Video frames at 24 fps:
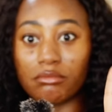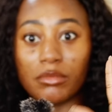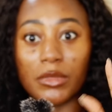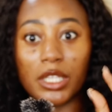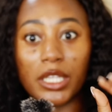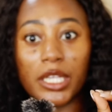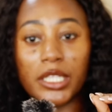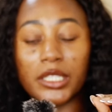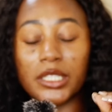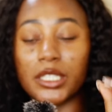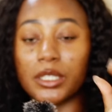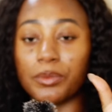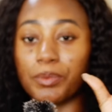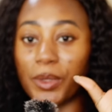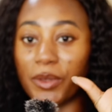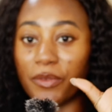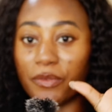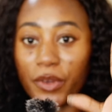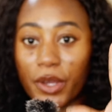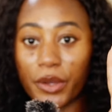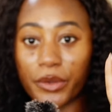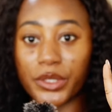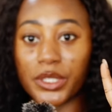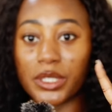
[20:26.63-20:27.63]
Ladies, be
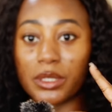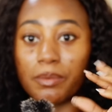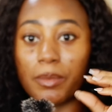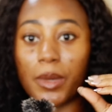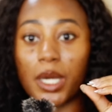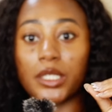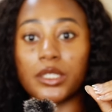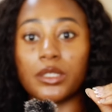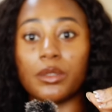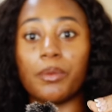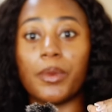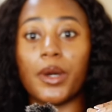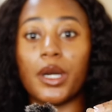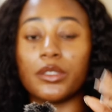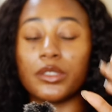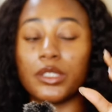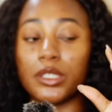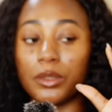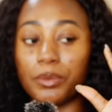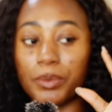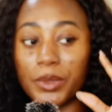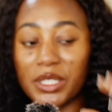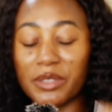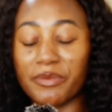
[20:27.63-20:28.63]
very smart
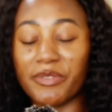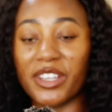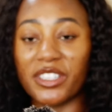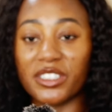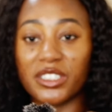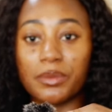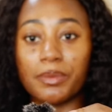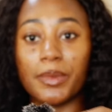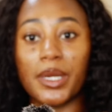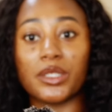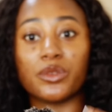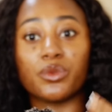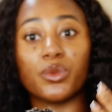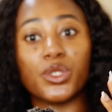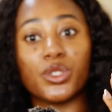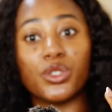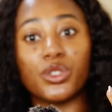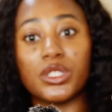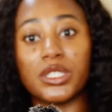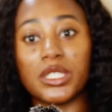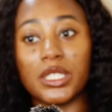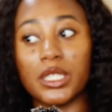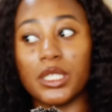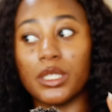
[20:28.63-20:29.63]
about it. Be very smart when
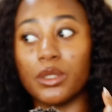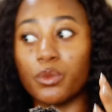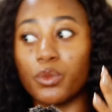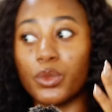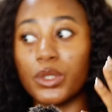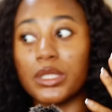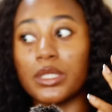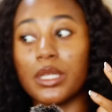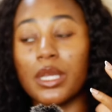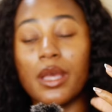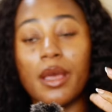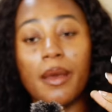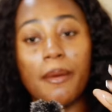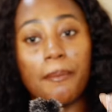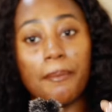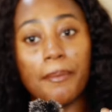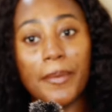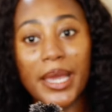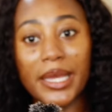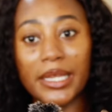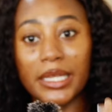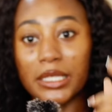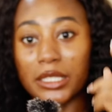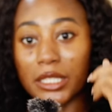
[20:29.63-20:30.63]
you're dealing with
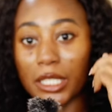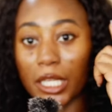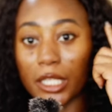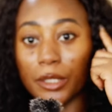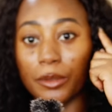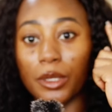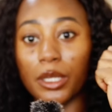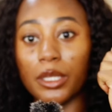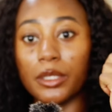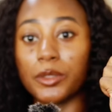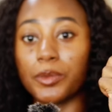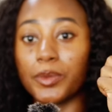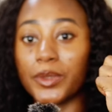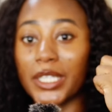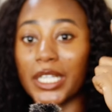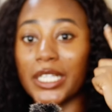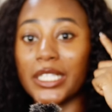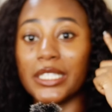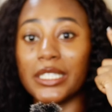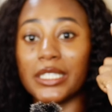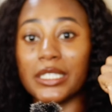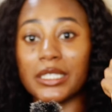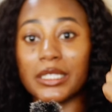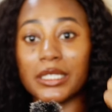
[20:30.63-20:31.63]
men,
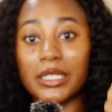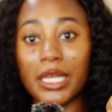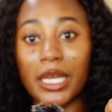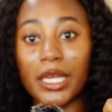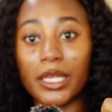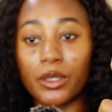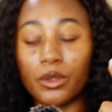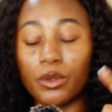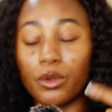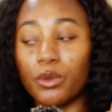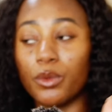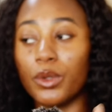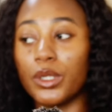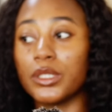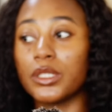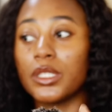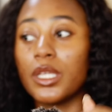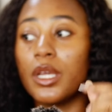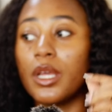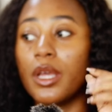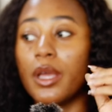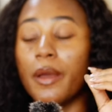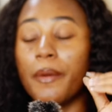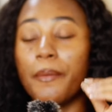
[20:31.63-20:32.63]
especially the psycho
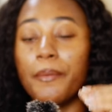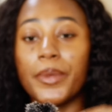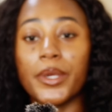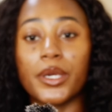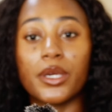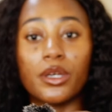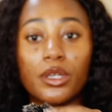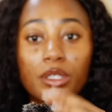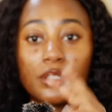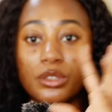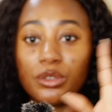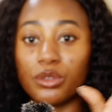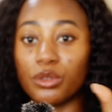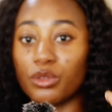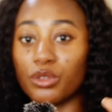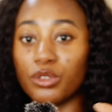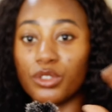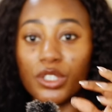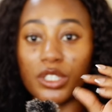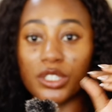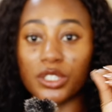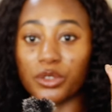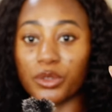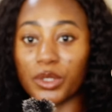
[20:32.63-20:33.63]
ones, because you
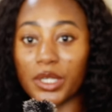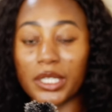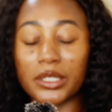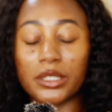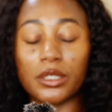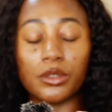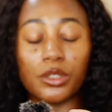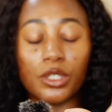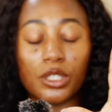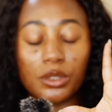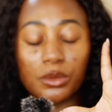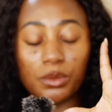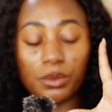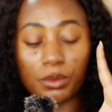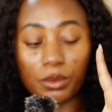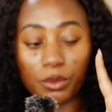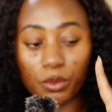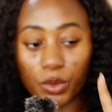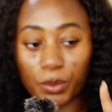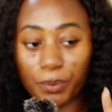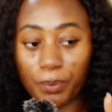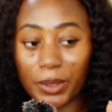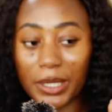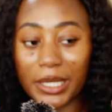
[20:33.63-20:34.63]
could just trigger us. And just,
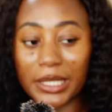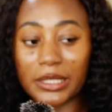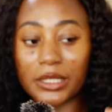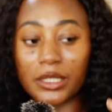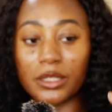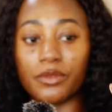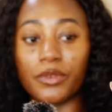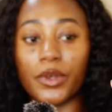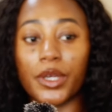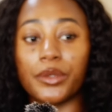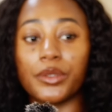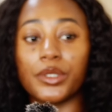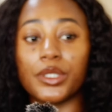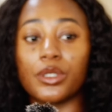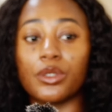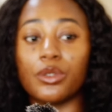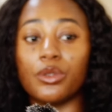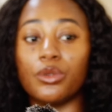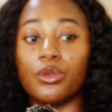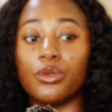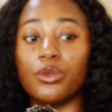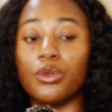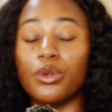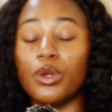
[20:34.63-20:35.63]
we played it very
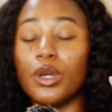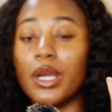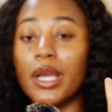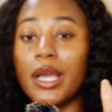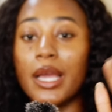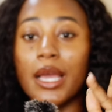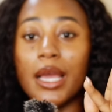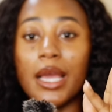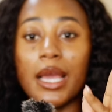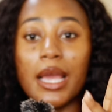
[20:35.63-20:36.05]
cool.